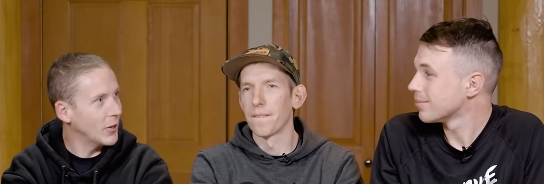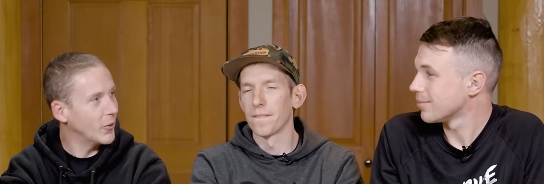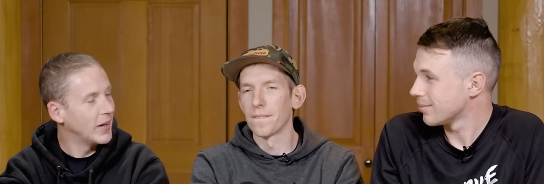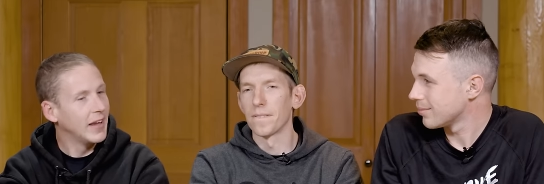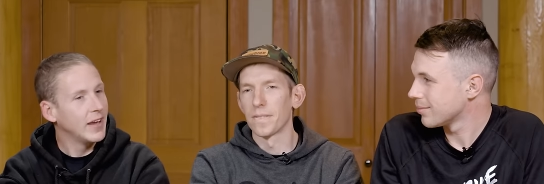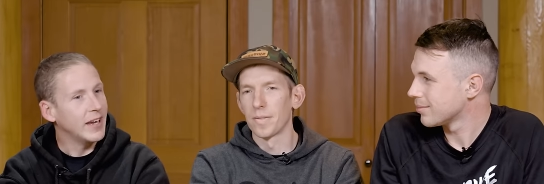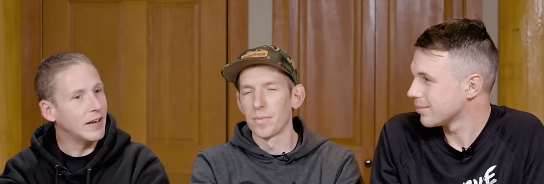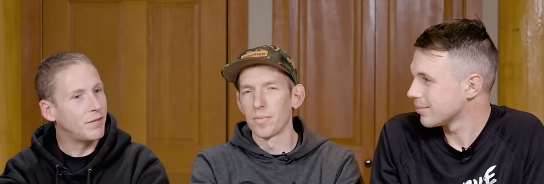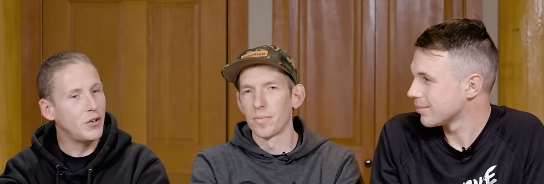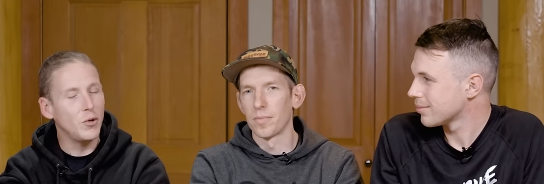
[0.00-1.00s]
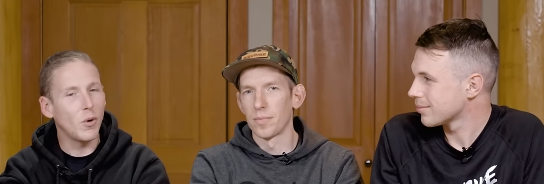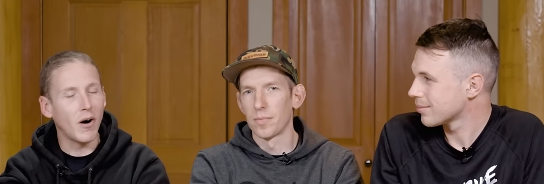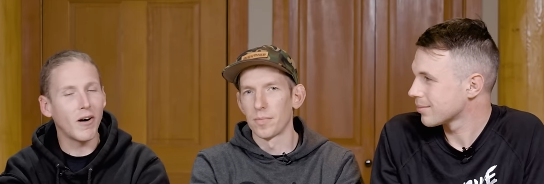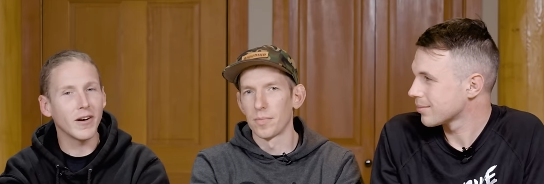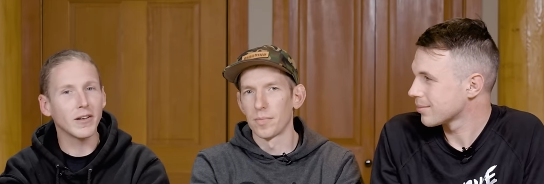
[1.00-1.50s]
Speaker 1: You know, if you
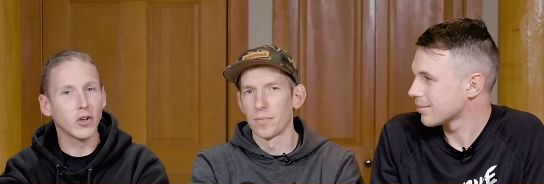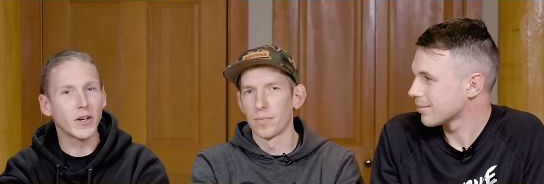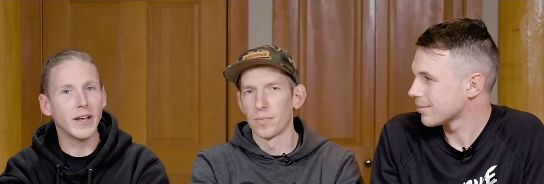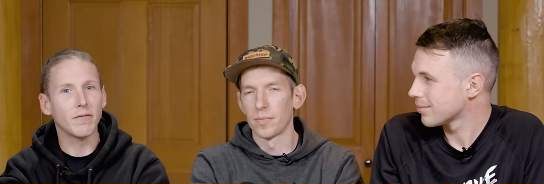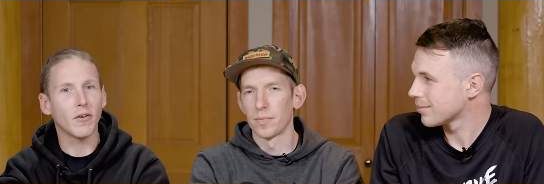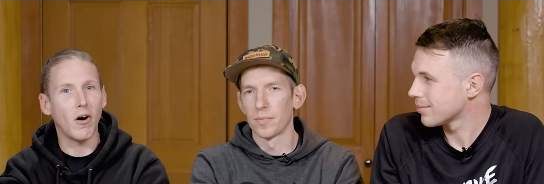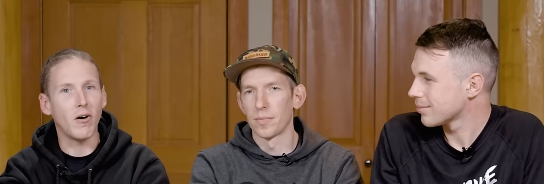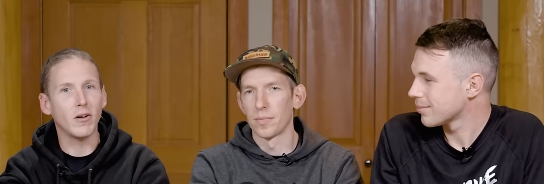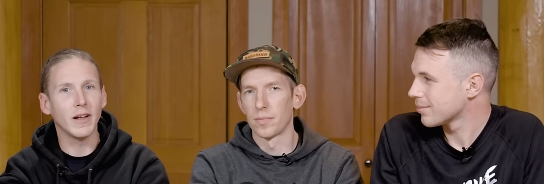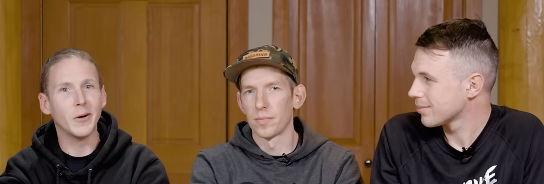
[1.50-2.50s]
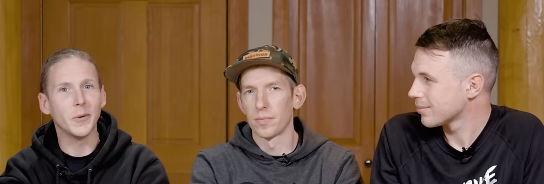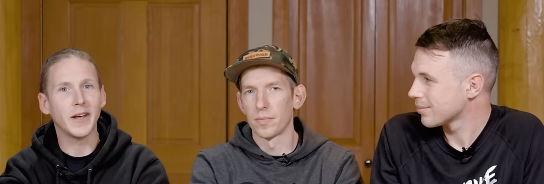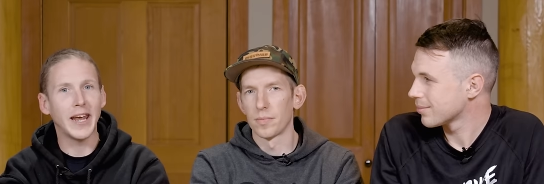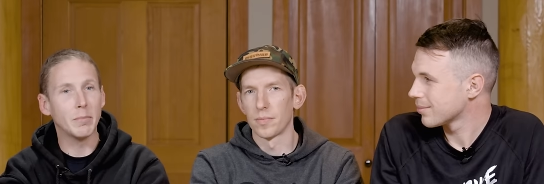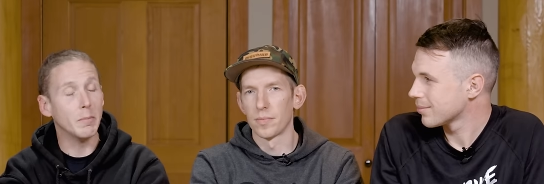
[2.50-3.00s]
are looking for all out
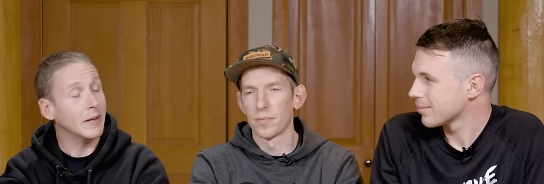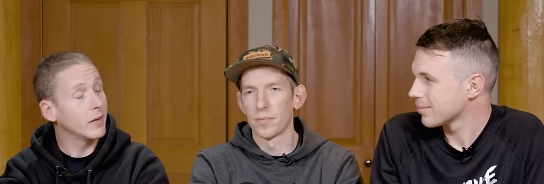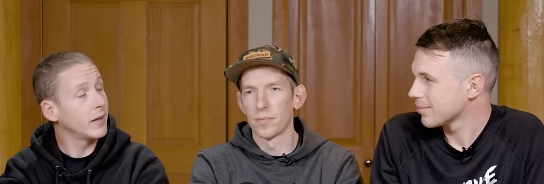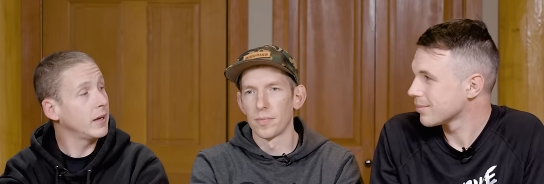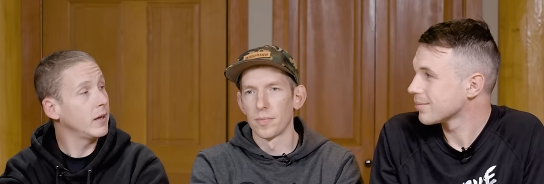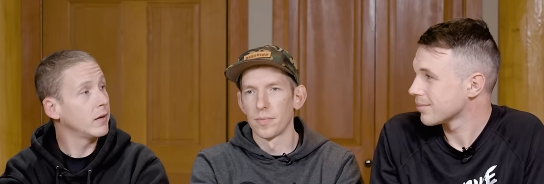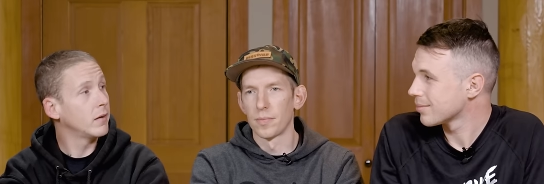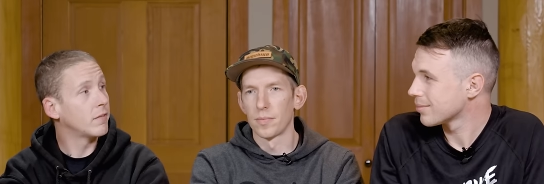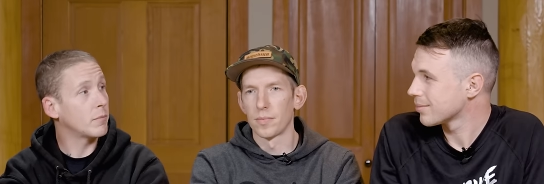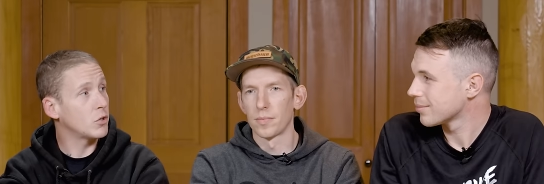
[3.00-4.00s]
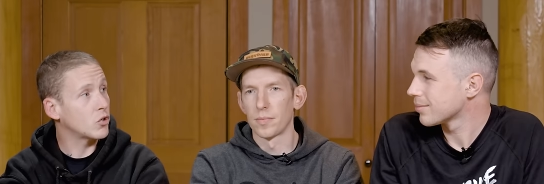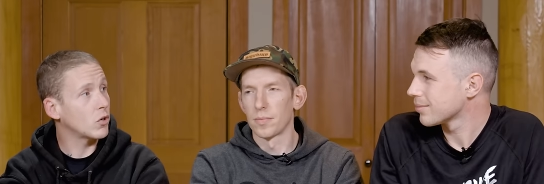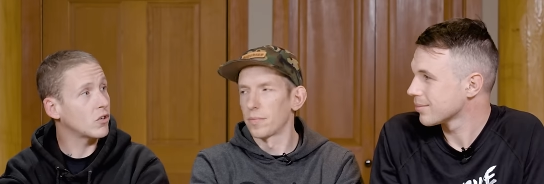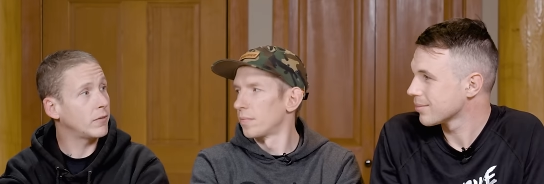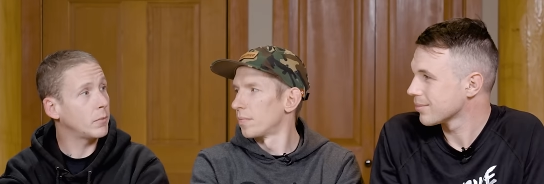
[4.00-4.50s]
capability from your
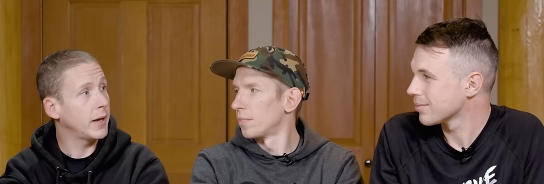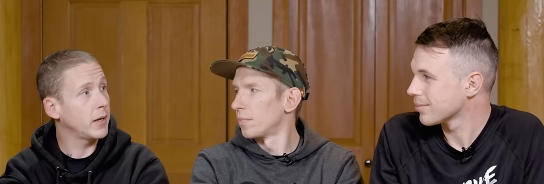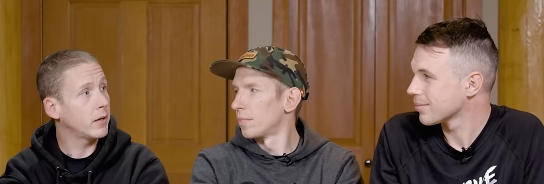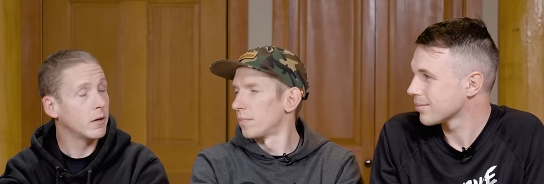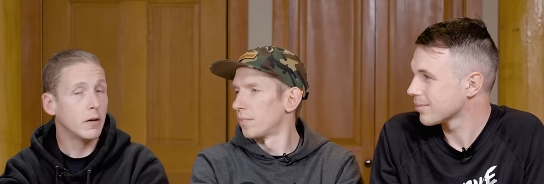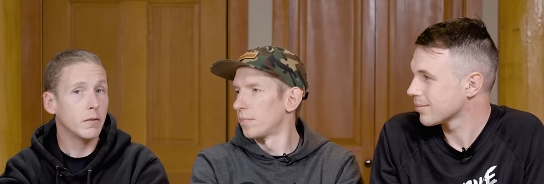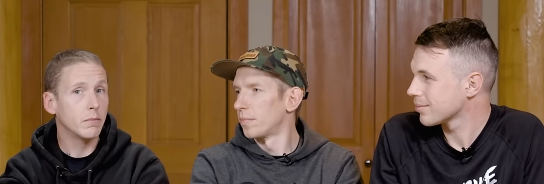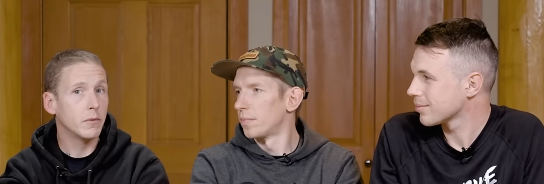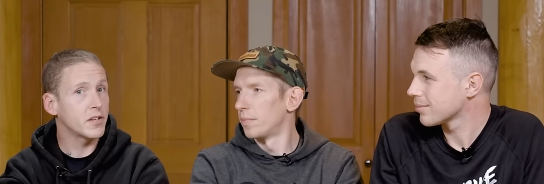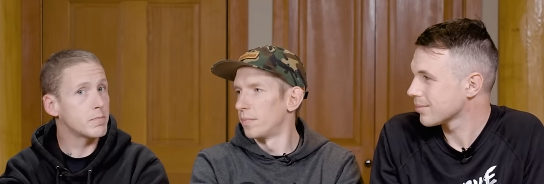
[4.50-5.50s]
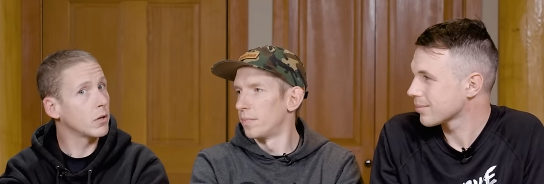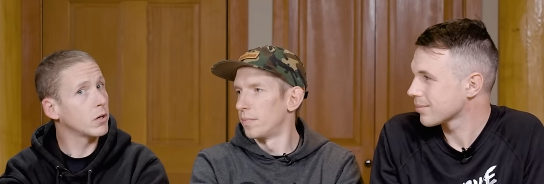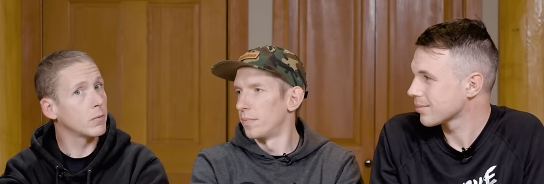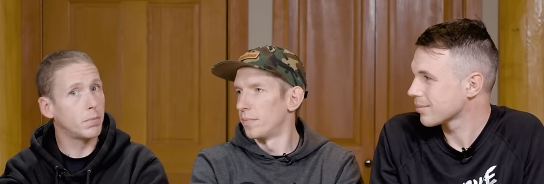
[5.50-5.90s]
short travel bike, this Blur